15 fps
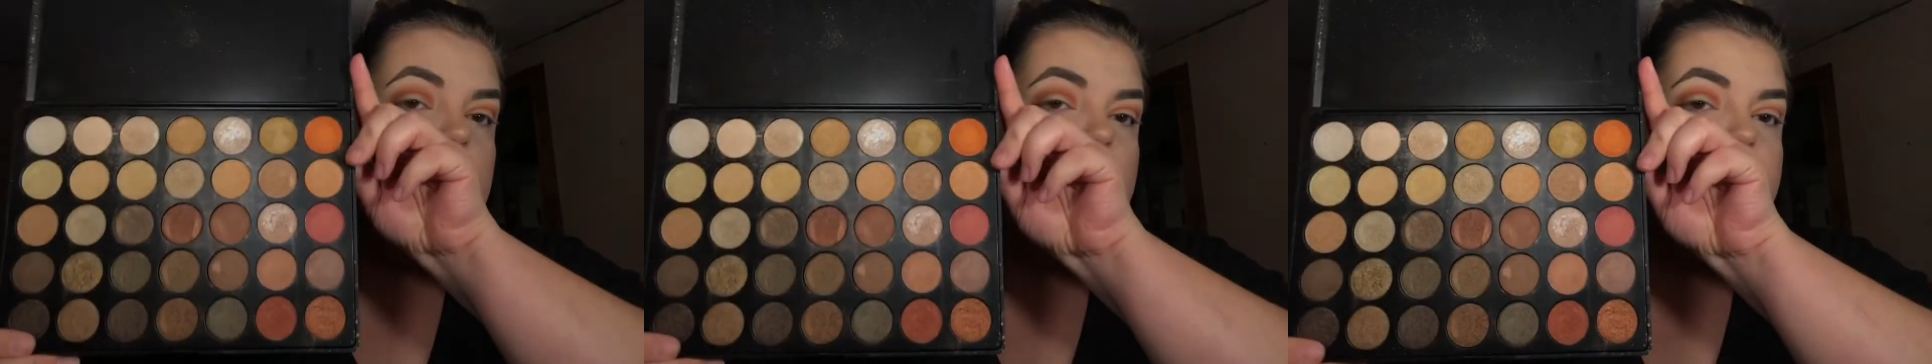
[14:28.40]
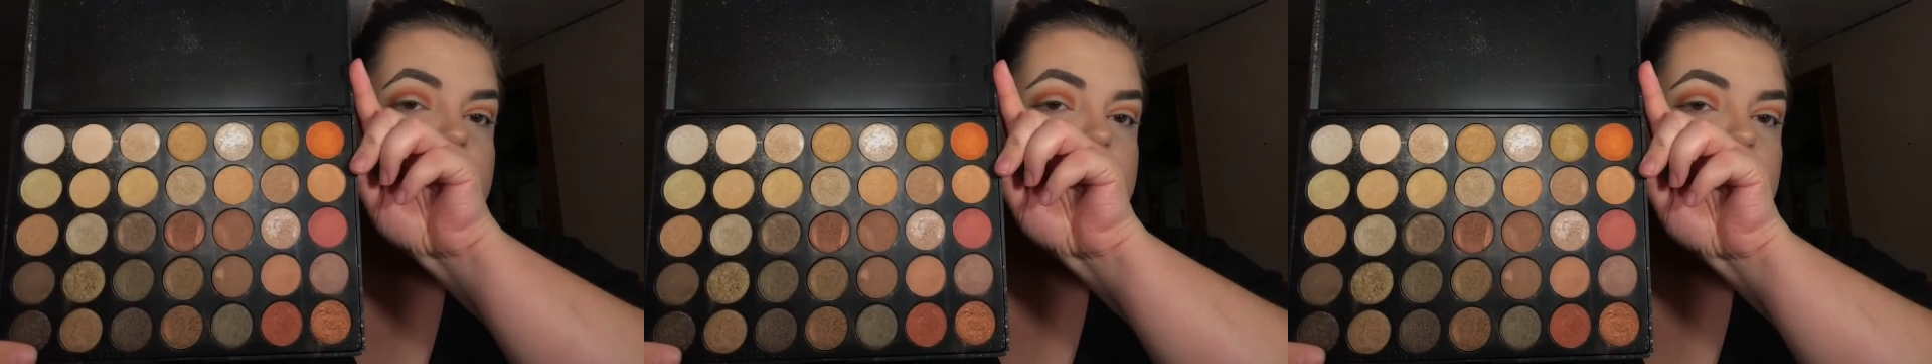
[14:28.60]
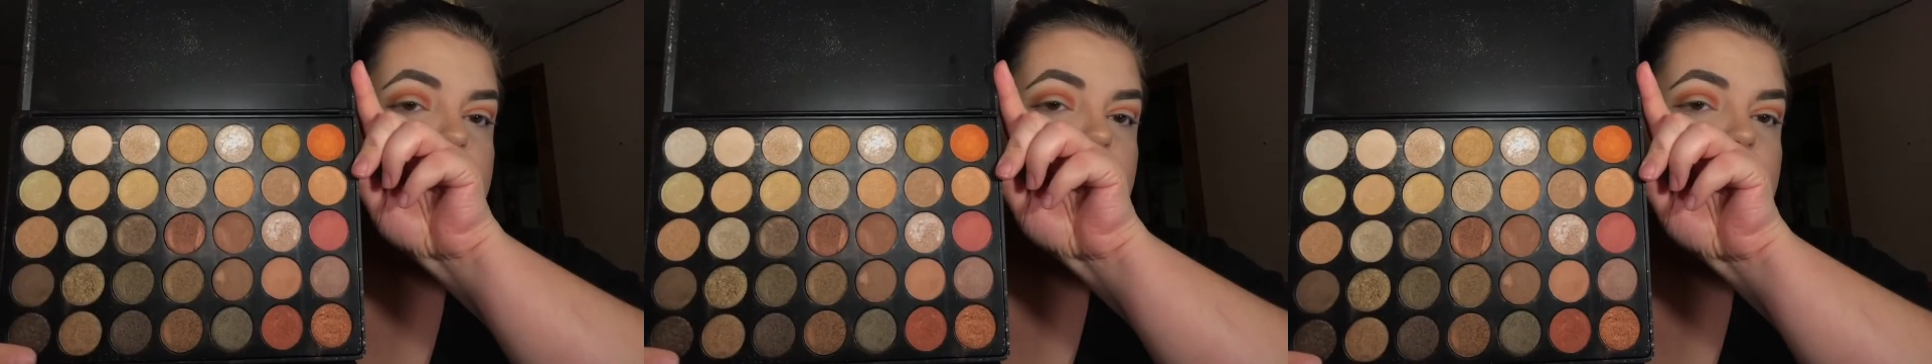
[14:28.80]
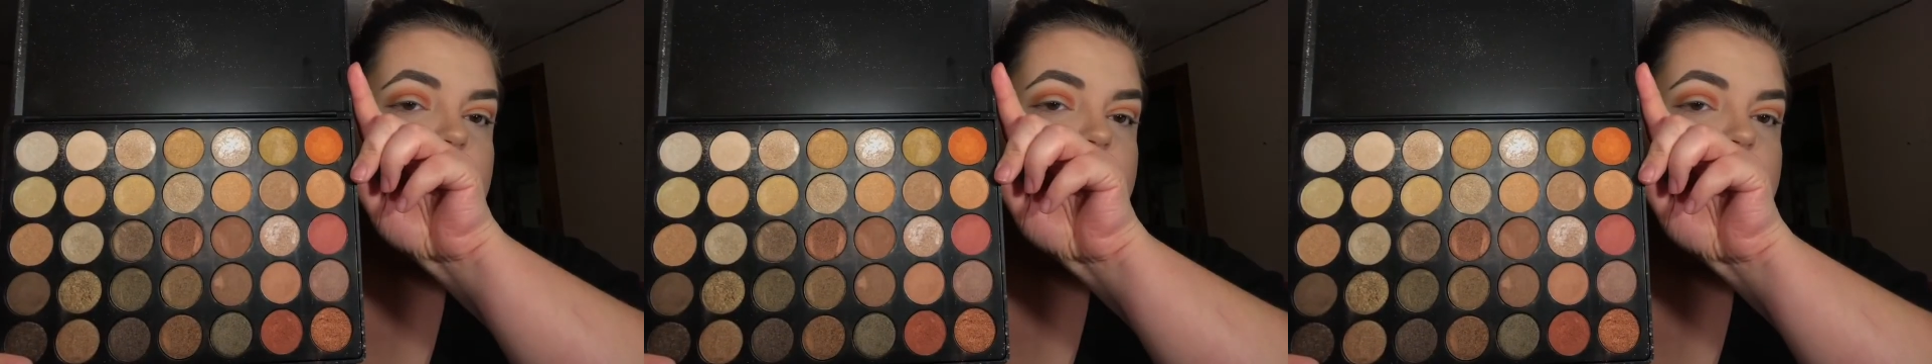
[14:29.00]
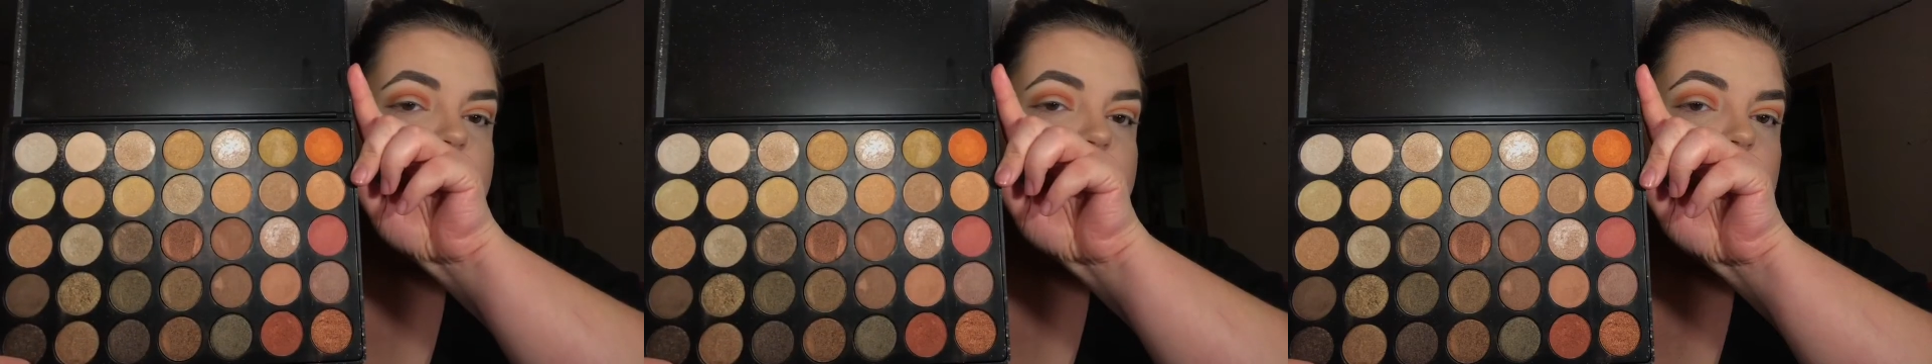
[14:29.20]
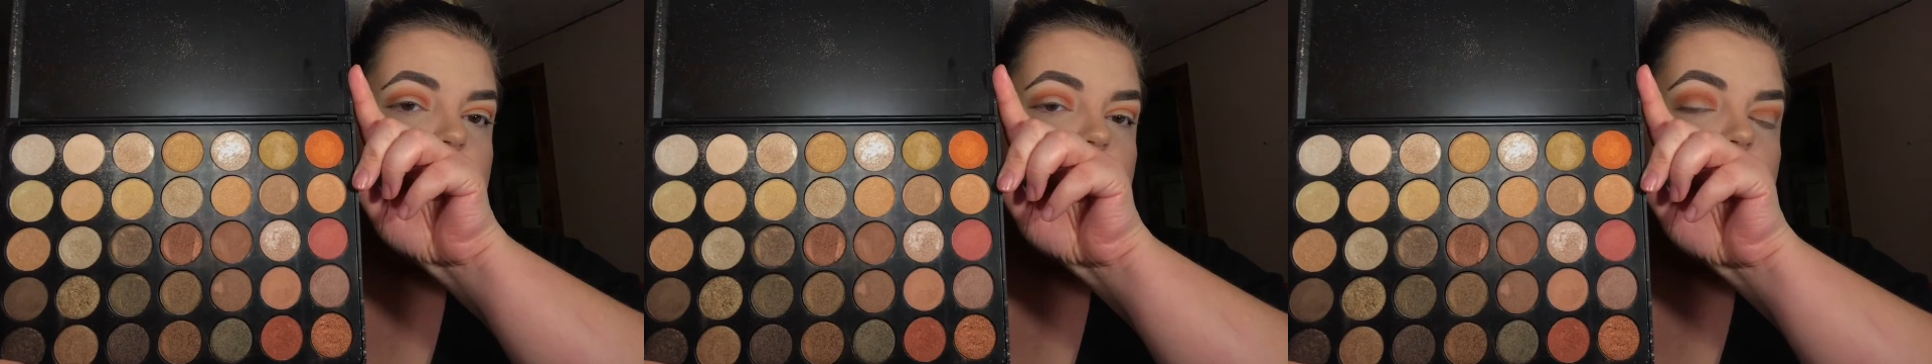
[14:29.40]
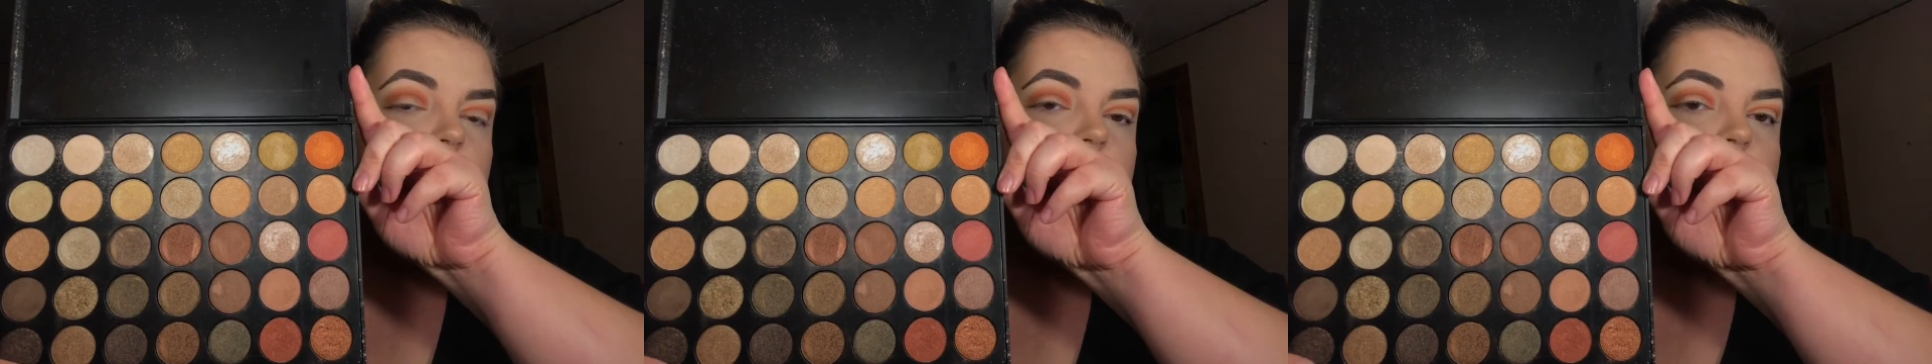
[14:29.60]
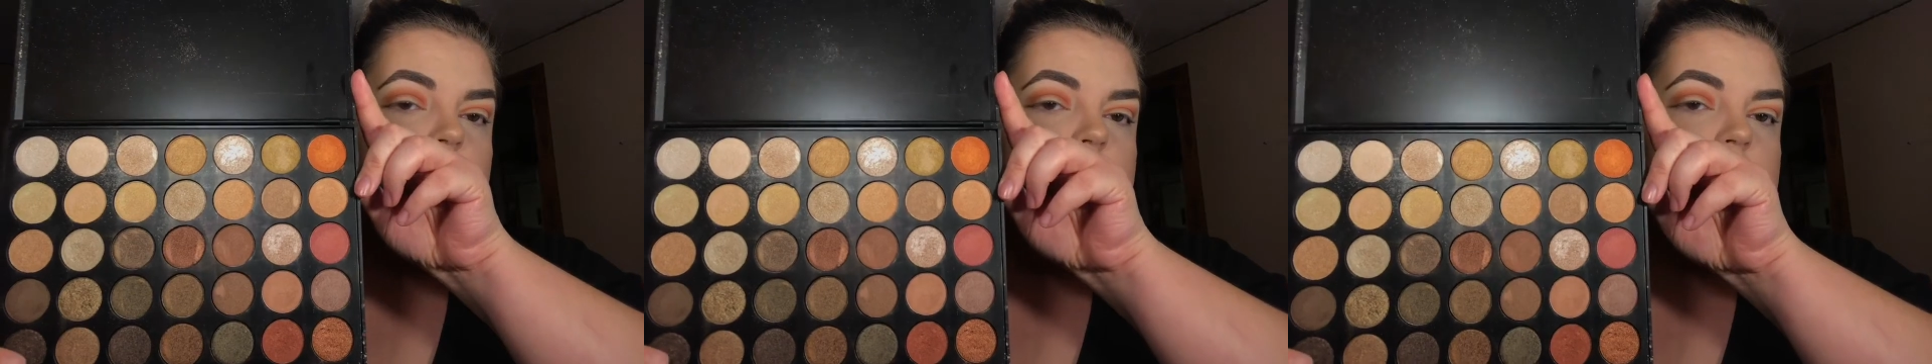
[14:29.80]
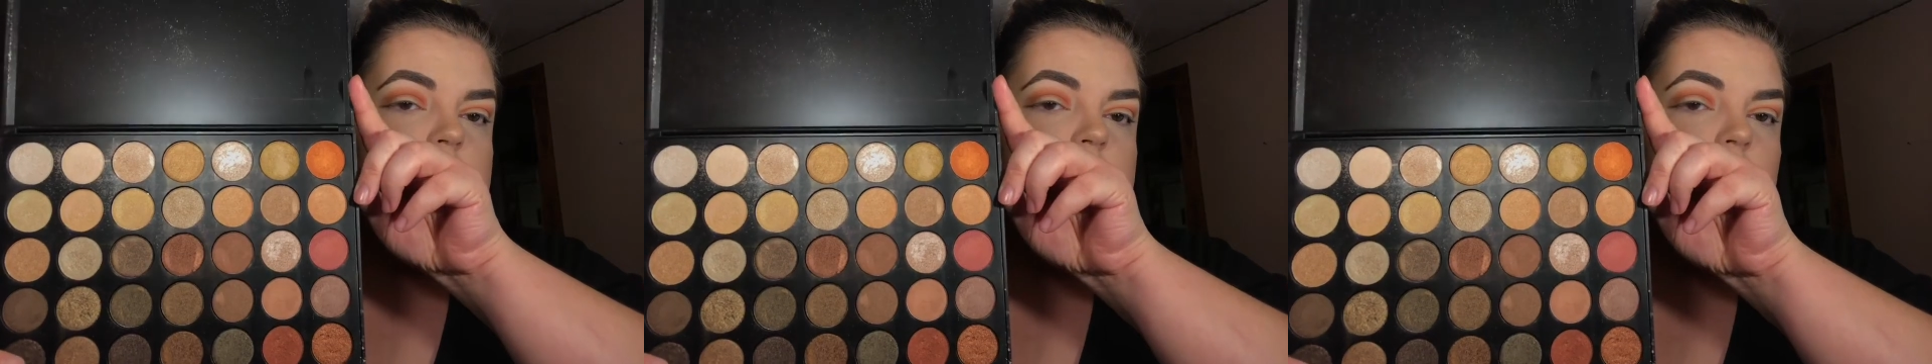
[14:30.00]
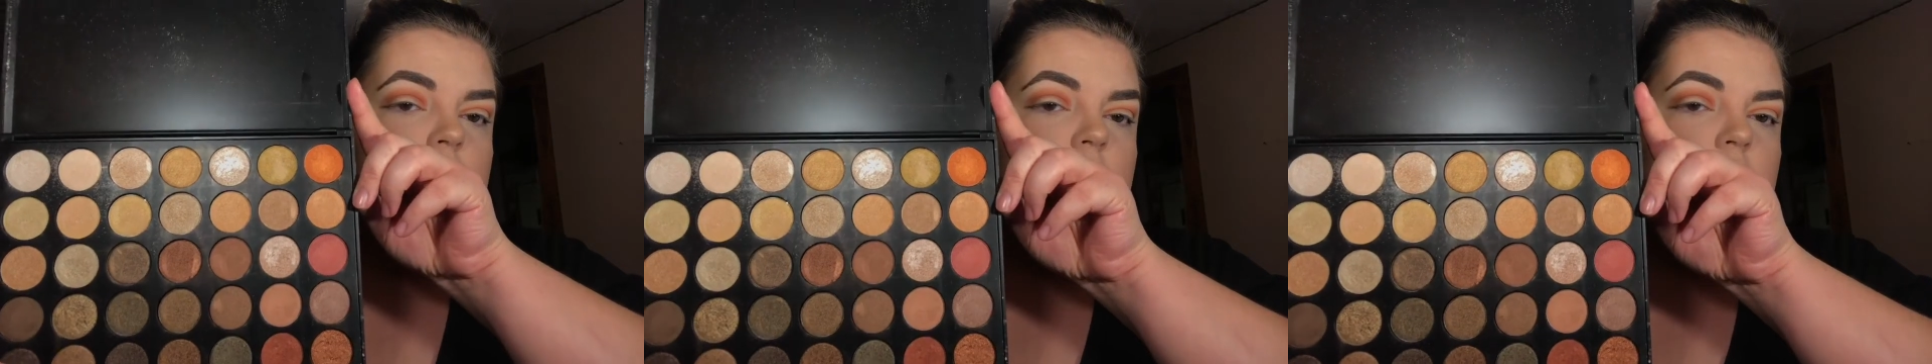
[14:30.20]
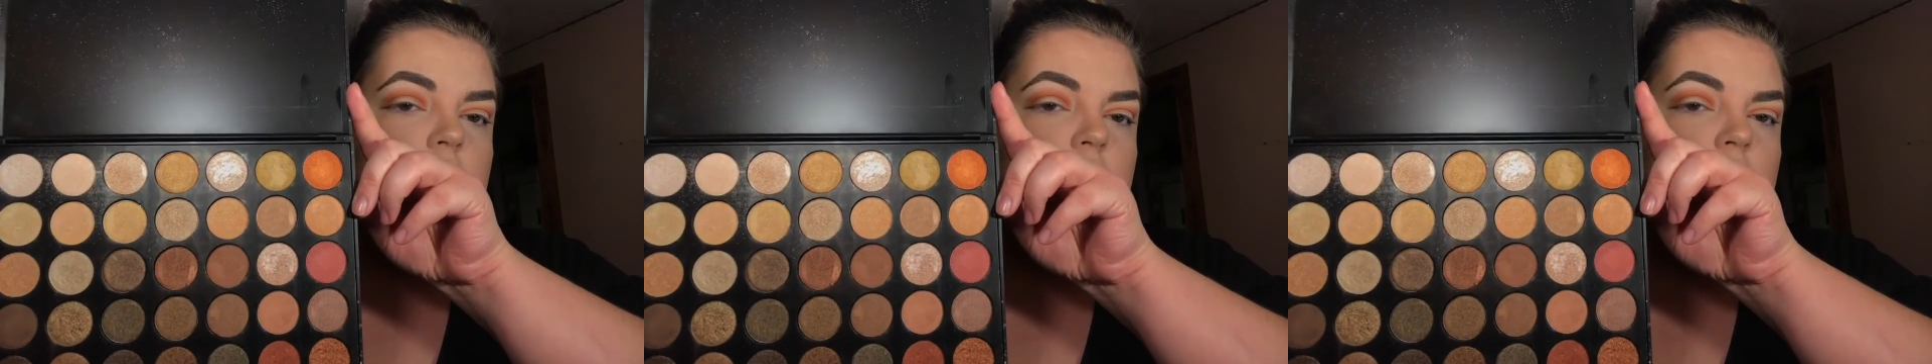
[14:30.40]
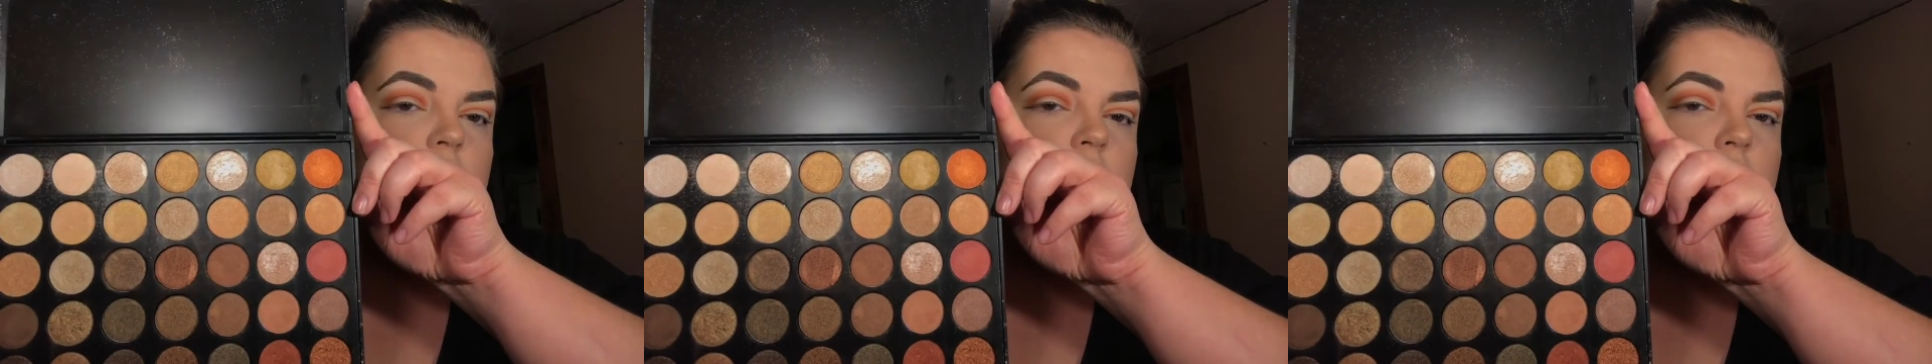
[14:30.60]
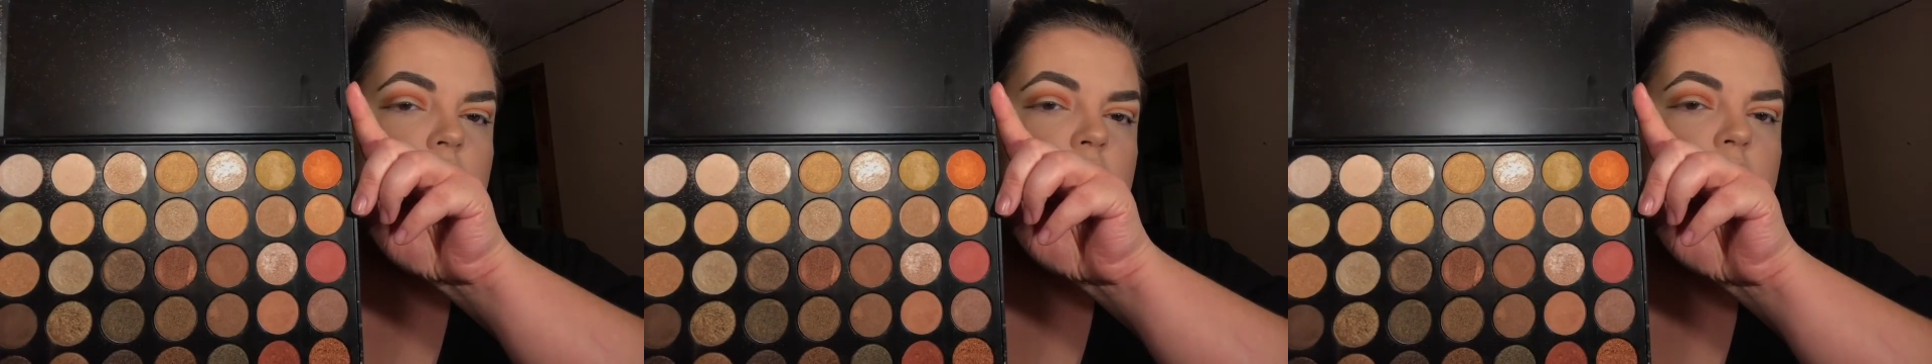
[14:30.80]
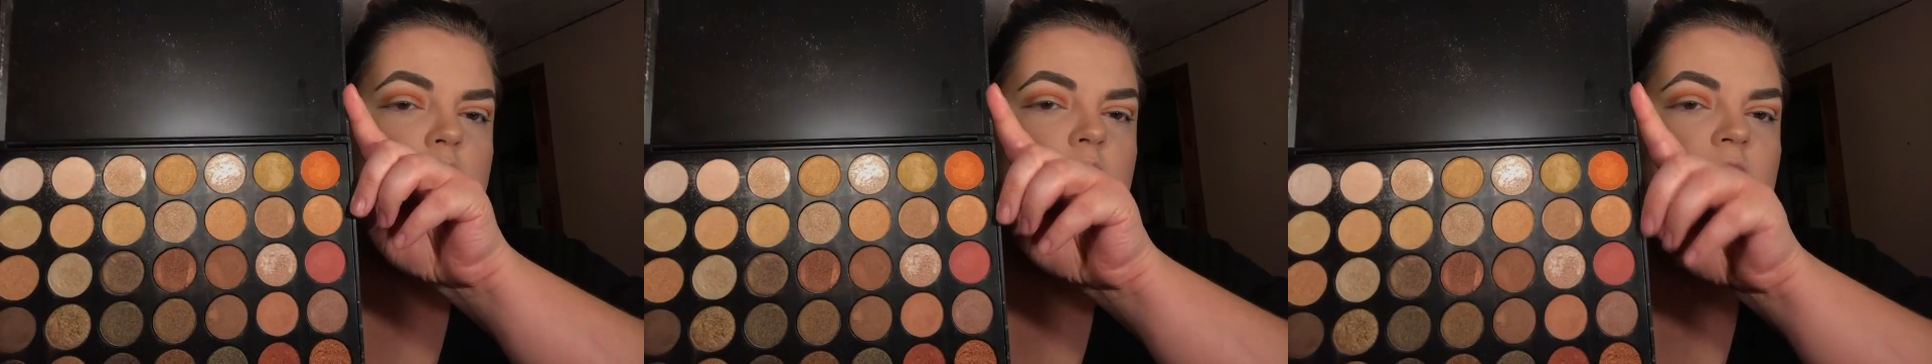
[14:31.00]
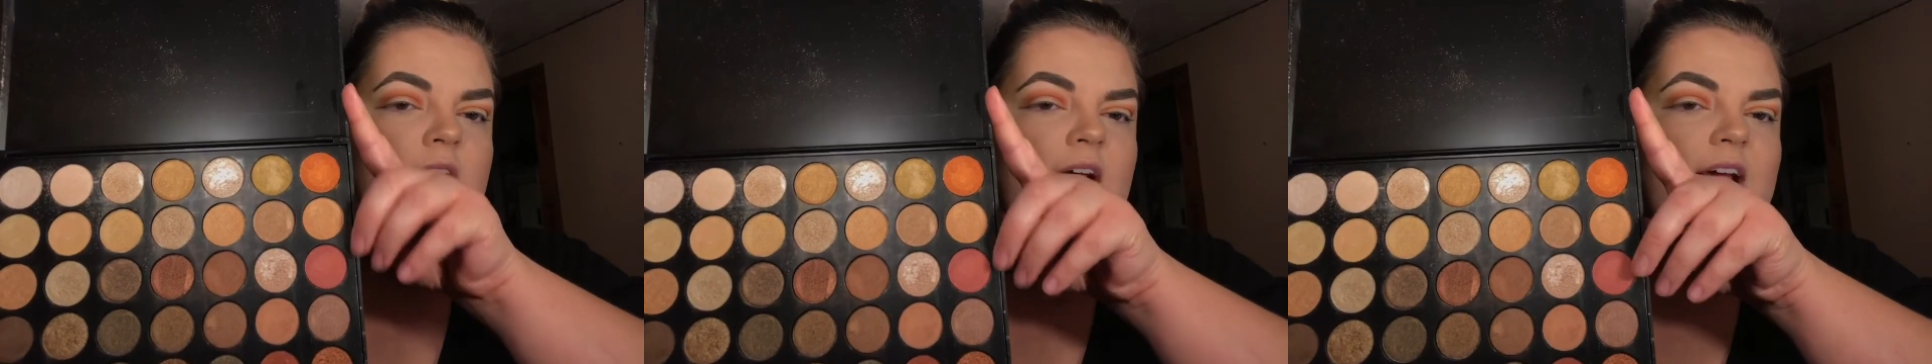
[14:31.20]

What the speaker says: they're shimmering. So